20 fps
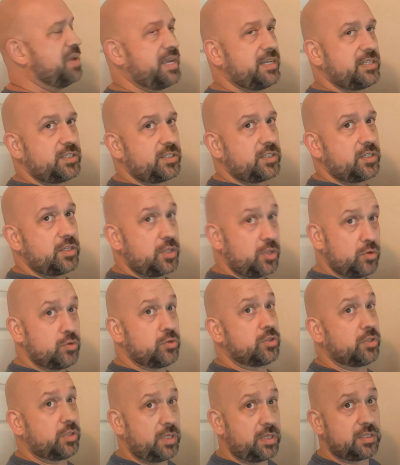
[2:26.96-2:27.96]
bits.
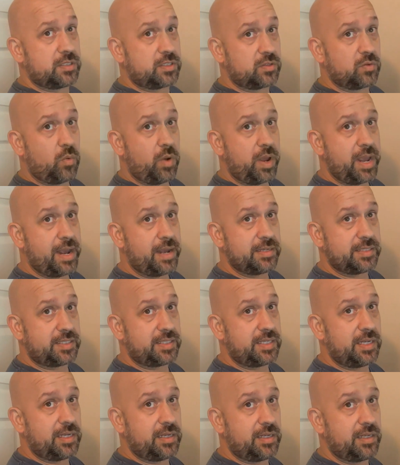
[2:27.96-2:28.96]
Usually, this is the way I
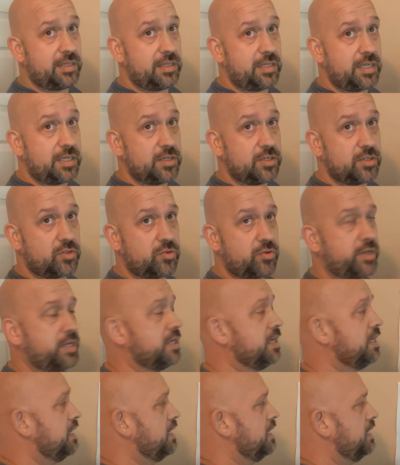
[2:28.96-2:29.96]
see it in the industry,